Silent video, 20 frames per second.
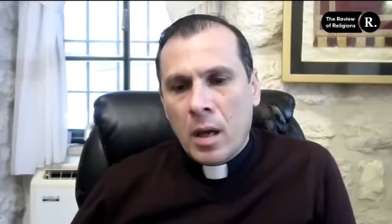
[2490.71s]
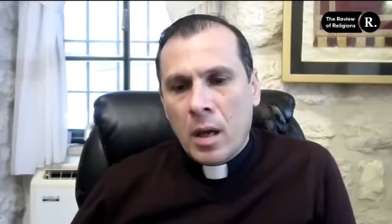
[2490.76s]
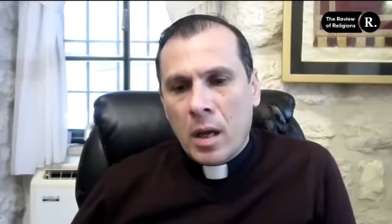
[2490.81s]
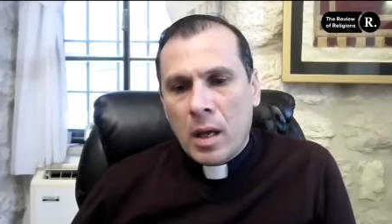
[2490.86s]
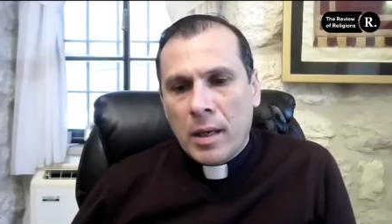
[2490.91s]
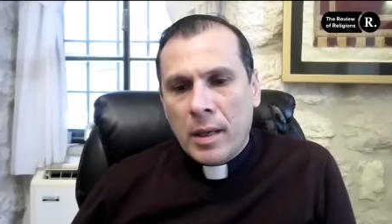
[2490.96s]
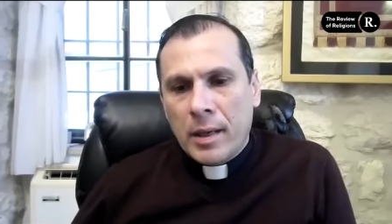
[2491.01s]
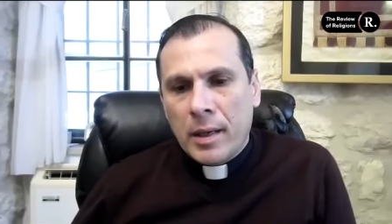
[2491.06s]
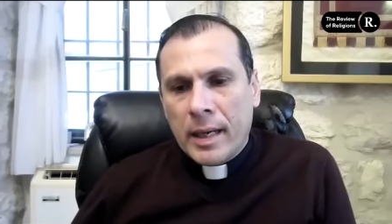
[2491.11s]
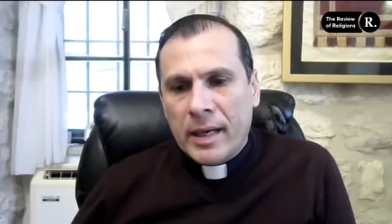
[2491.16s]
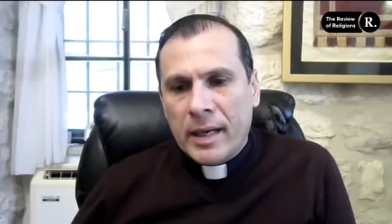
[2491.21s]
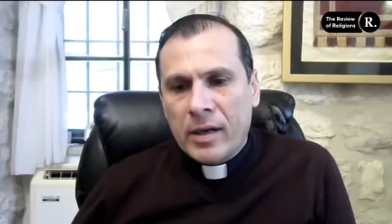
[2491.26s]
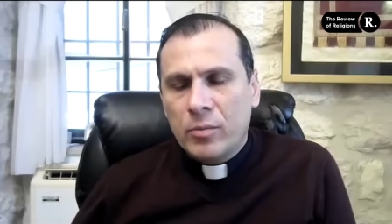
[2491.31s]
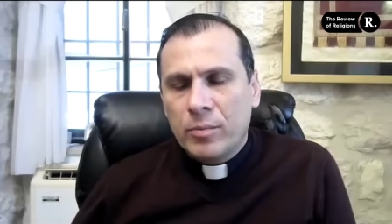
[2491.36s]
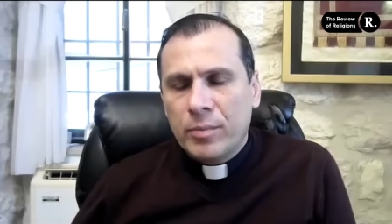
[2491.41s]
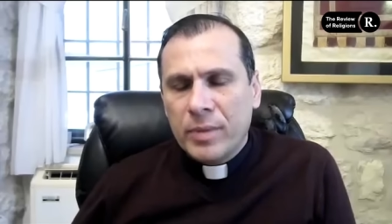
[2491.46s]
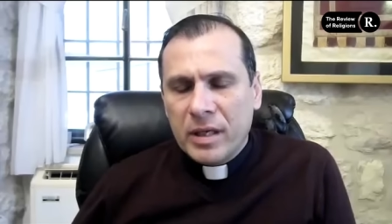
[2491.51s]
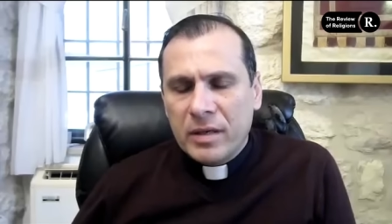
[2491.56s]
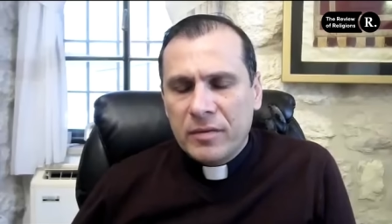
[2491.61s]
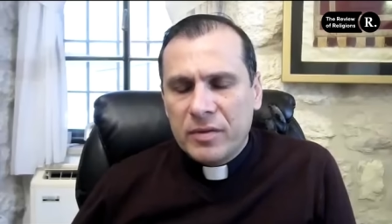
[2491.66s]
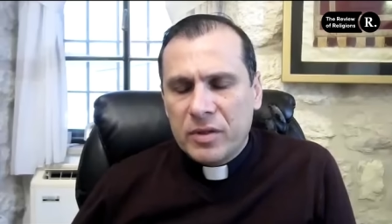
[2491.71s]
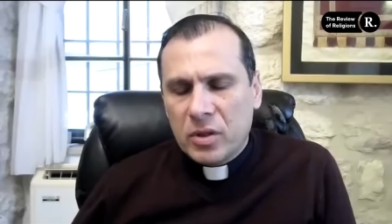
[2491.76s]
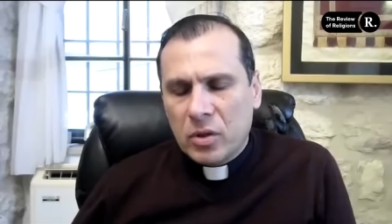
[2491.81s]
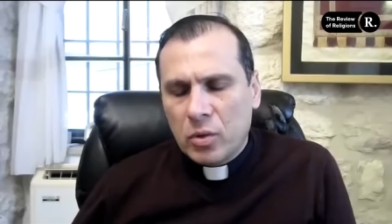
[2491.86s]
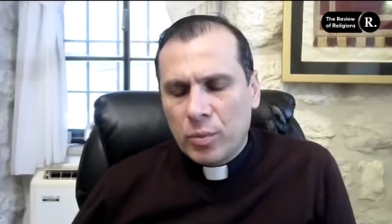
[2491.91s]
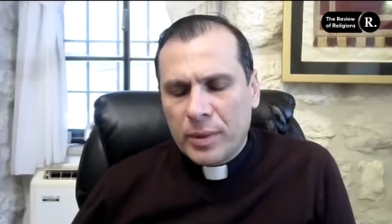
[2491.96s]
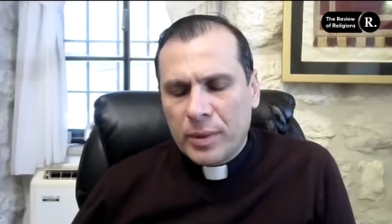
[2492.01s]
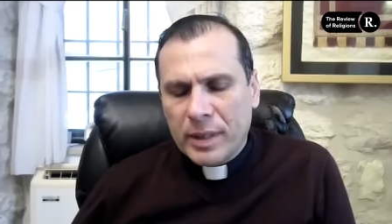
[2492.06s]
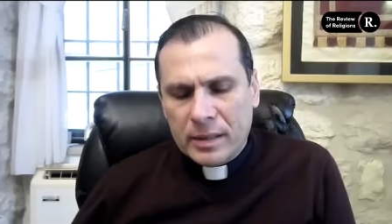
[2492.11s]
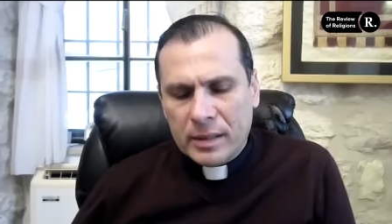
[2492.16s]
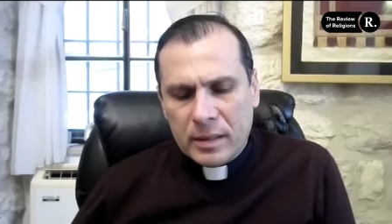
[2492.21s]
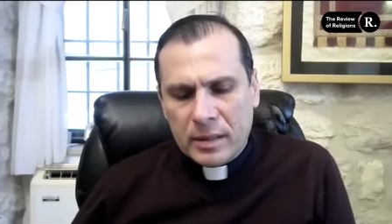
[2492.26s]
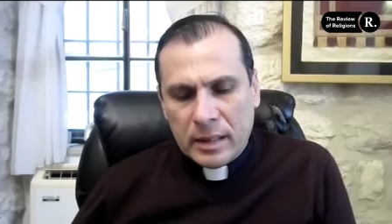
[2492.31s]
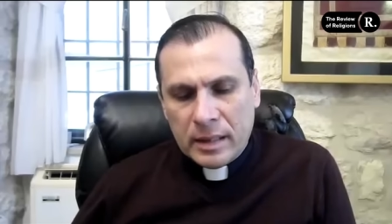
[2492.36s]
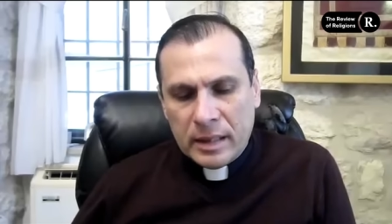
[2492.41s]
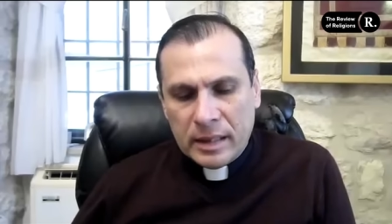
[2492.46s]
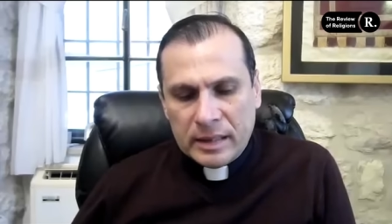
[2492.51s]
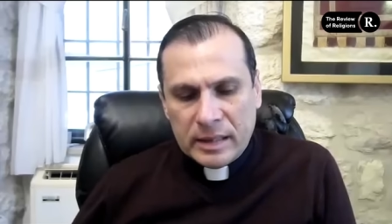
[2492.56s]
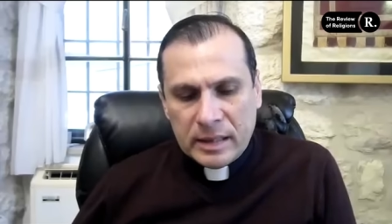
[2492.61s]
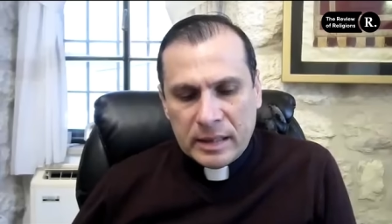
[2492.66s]
Uh, I don't believe so, but
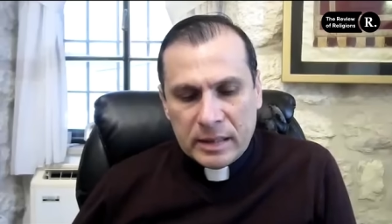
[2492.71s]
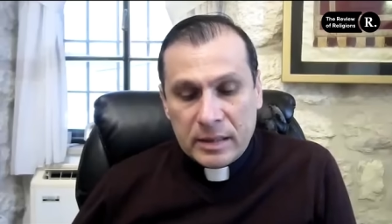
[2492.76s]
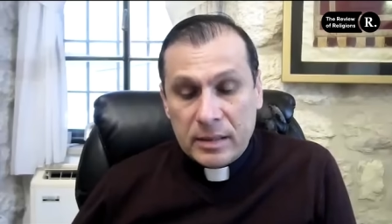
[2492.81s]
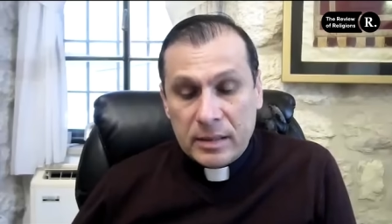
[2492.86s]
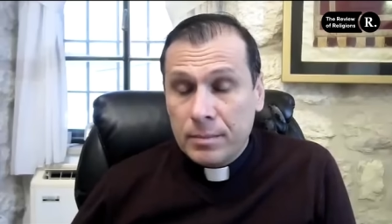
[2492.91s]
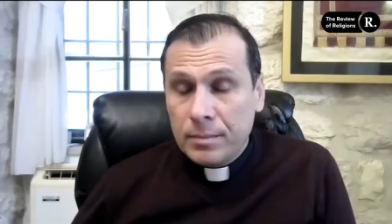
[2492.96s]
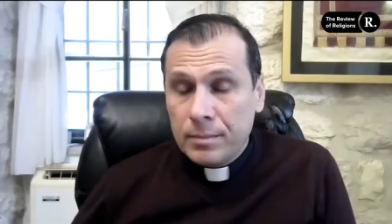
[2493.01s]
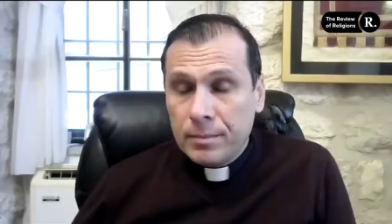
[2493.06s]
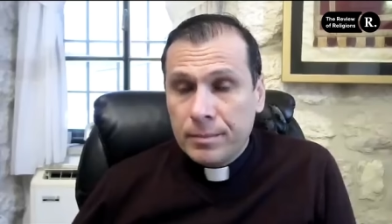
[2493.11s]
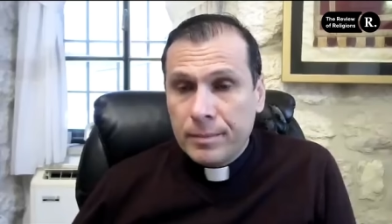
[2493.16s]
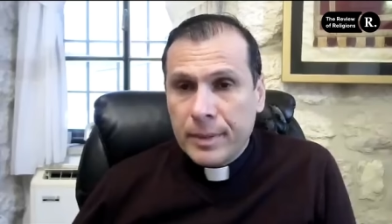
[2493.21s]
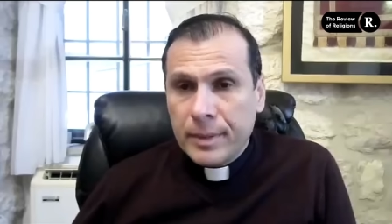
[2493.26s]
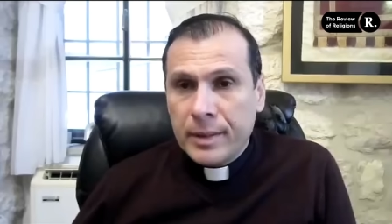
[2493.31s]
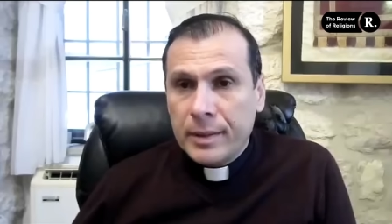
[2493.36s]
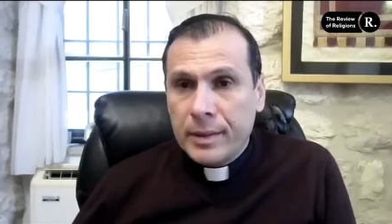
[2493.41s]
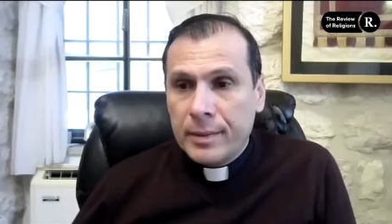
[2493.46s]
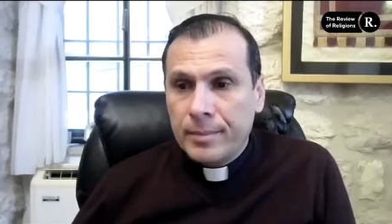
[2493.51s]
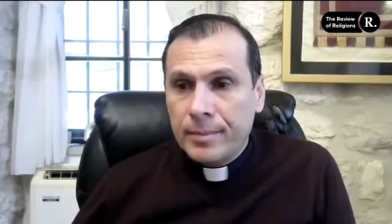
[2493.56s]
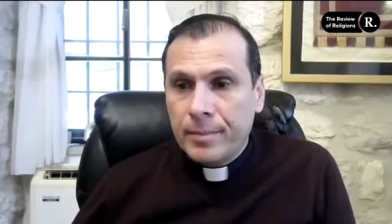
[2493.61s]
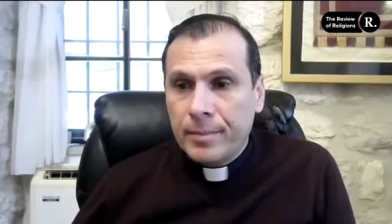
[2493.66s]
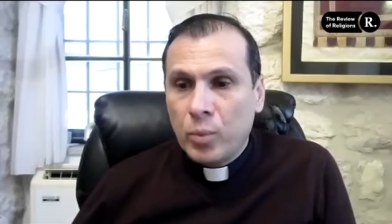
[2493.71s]
this is um,